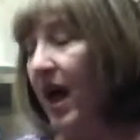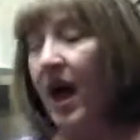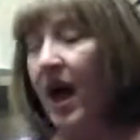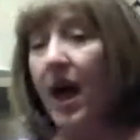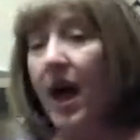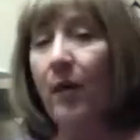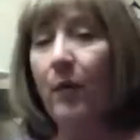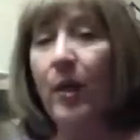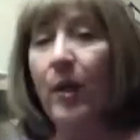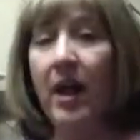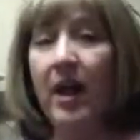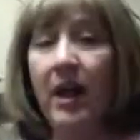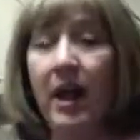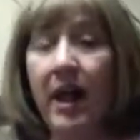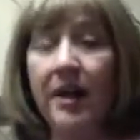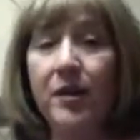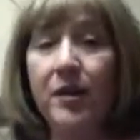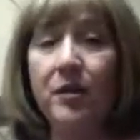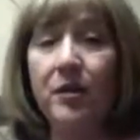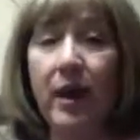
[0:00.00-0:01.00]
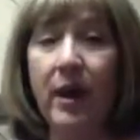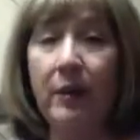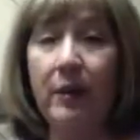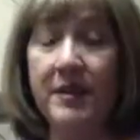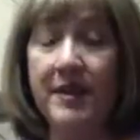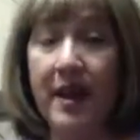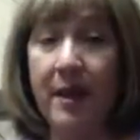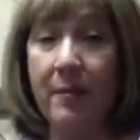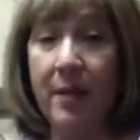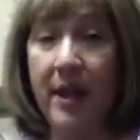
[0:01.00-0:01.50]
Well, I knew I was
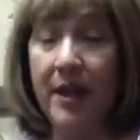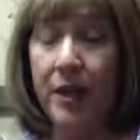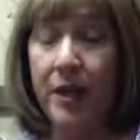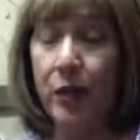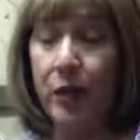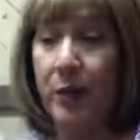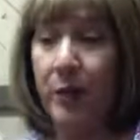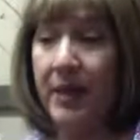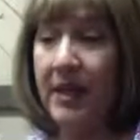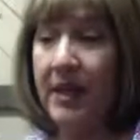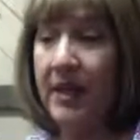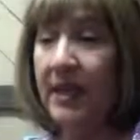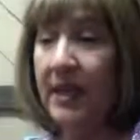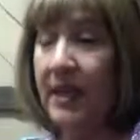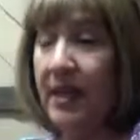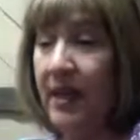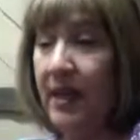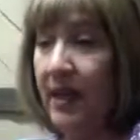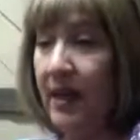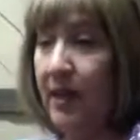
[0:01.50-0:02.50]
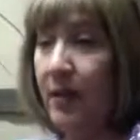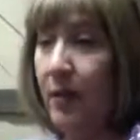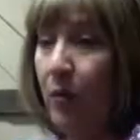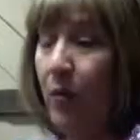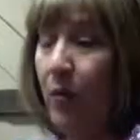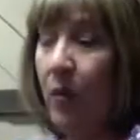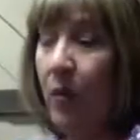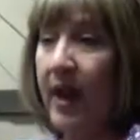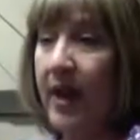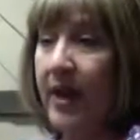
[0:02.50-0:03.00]
at my new beginning
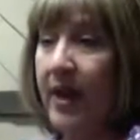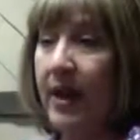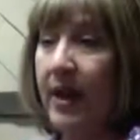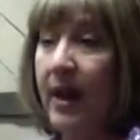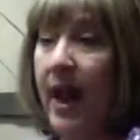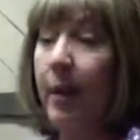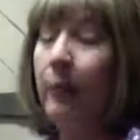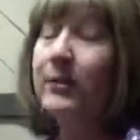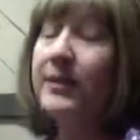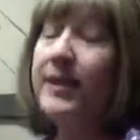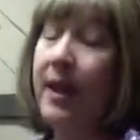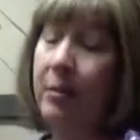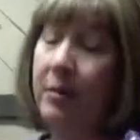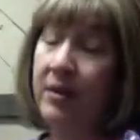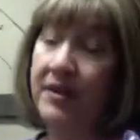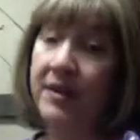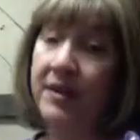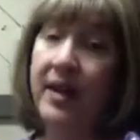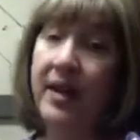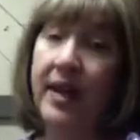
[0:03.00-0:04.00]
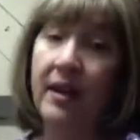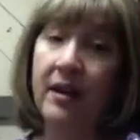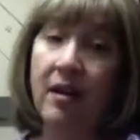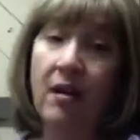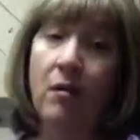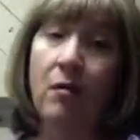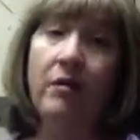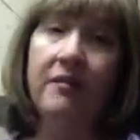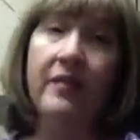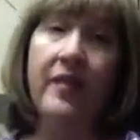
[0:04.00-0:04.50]
when I was able to let
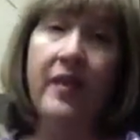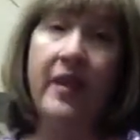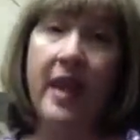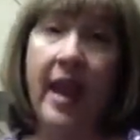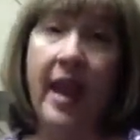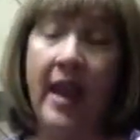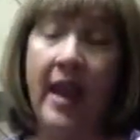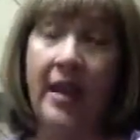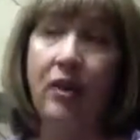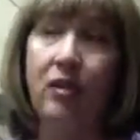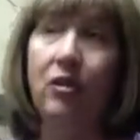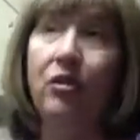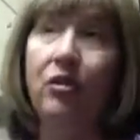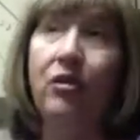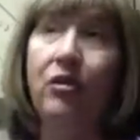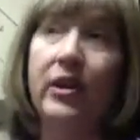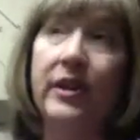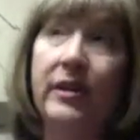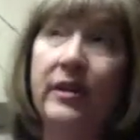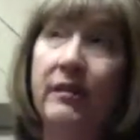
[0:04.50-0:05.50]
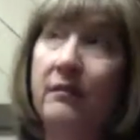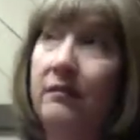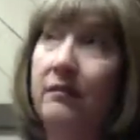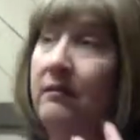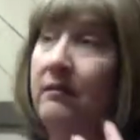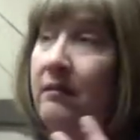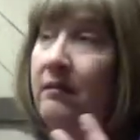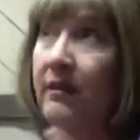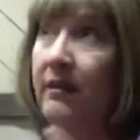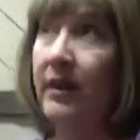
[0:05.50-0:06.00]
go of the anger and
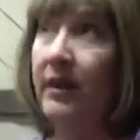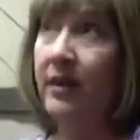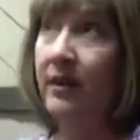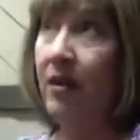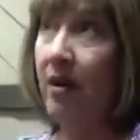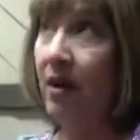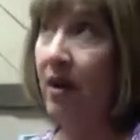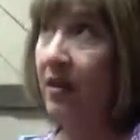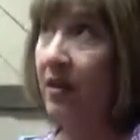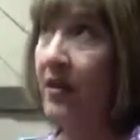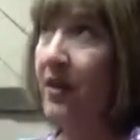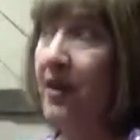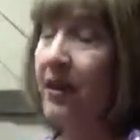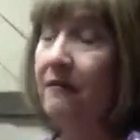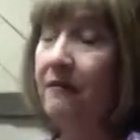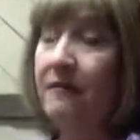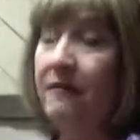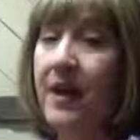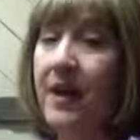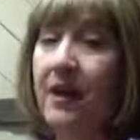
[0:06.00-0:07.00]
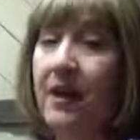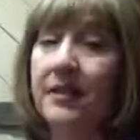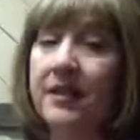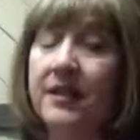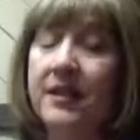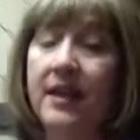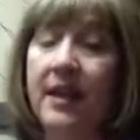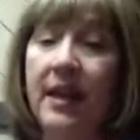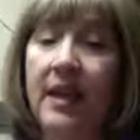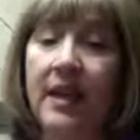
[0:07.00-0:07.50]
all that I felt,
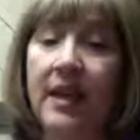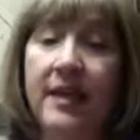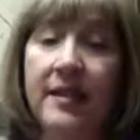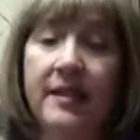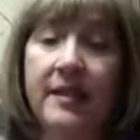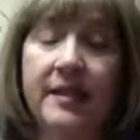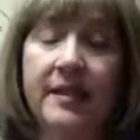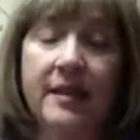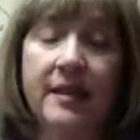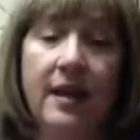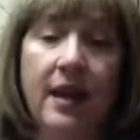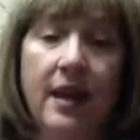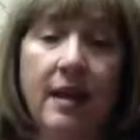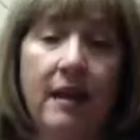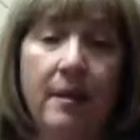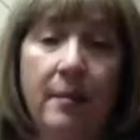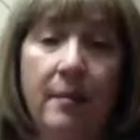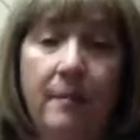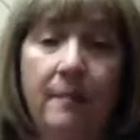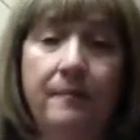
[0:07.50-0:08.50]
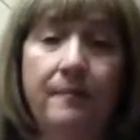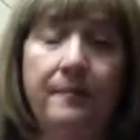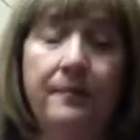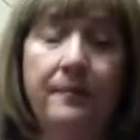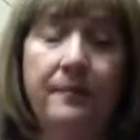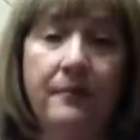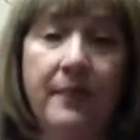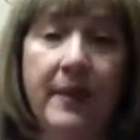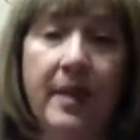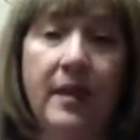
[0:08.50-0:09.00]
and
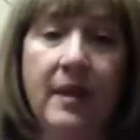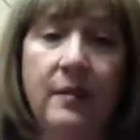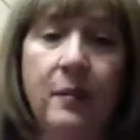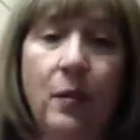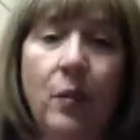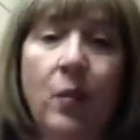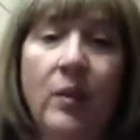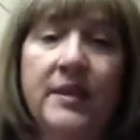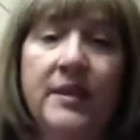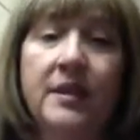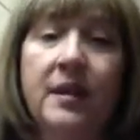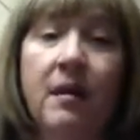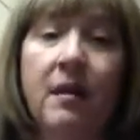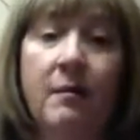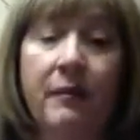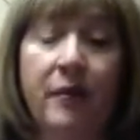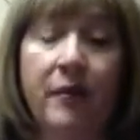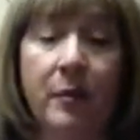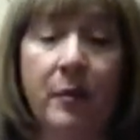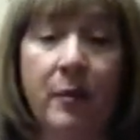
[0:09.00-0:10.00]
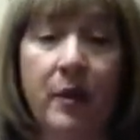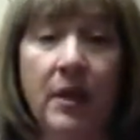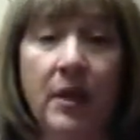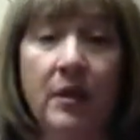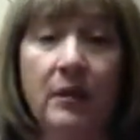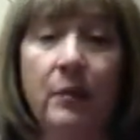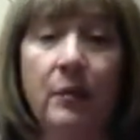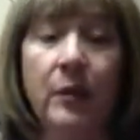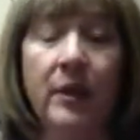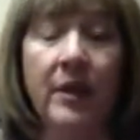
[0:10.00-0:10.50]
was
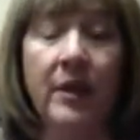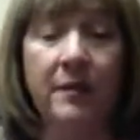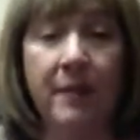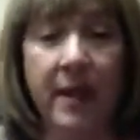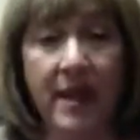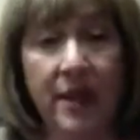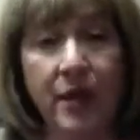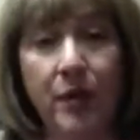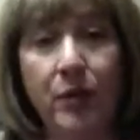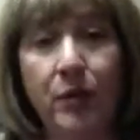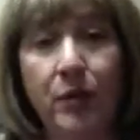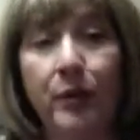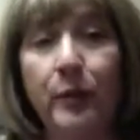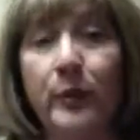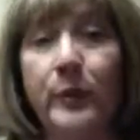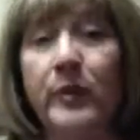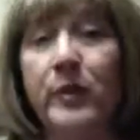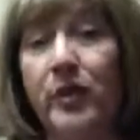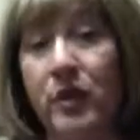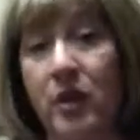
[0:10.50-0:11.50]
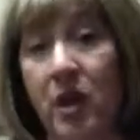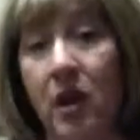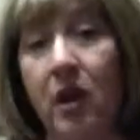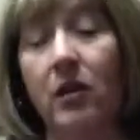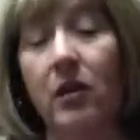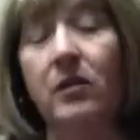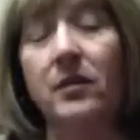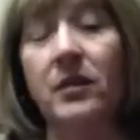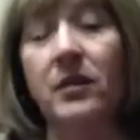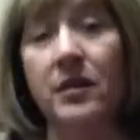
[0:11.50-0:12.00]
comfortable in my new
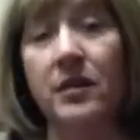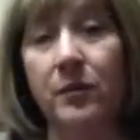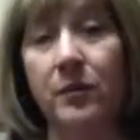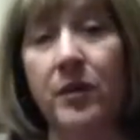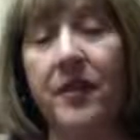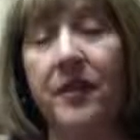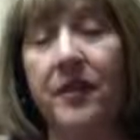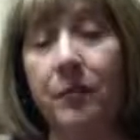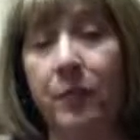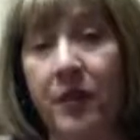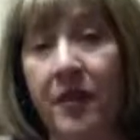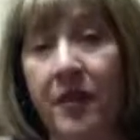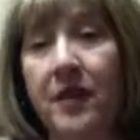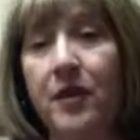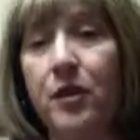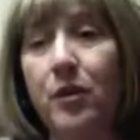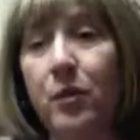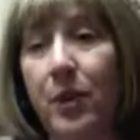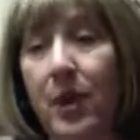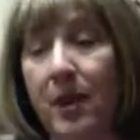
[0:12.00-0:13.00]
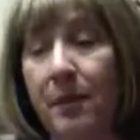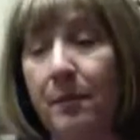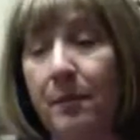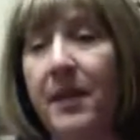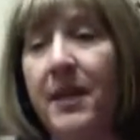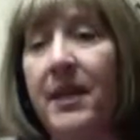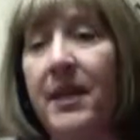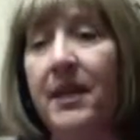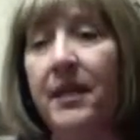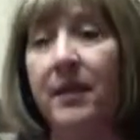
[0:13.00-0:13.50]
start with the new
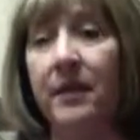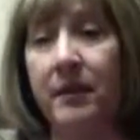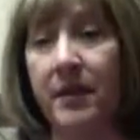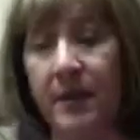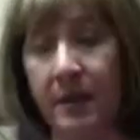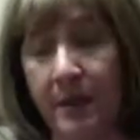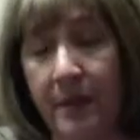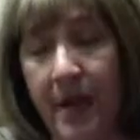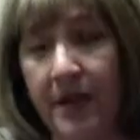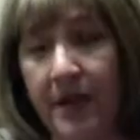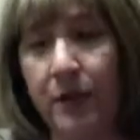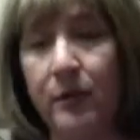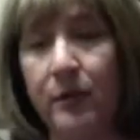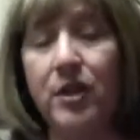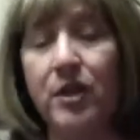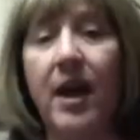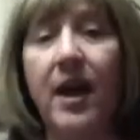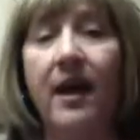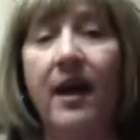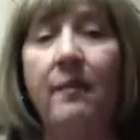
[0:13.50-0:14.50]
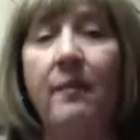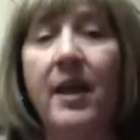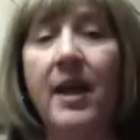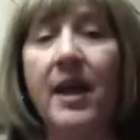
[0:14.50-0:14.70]
company and in my new job.